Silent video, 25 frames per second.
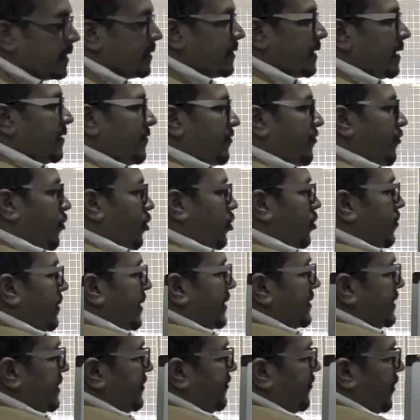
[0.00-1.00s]
and followed
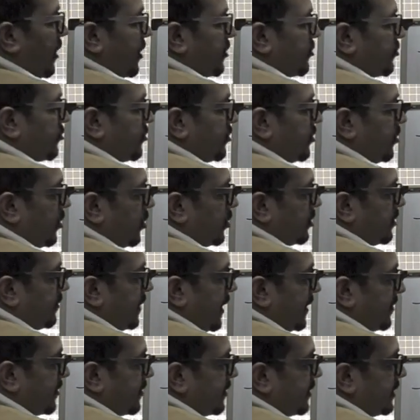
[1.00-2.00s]
by the function or the
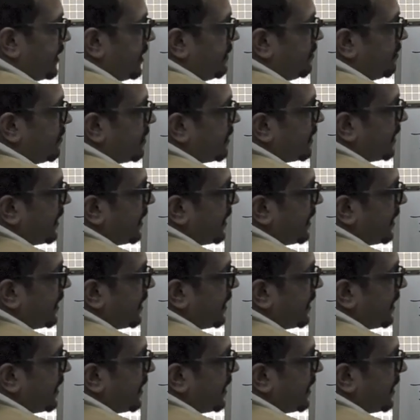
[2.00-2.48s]
method name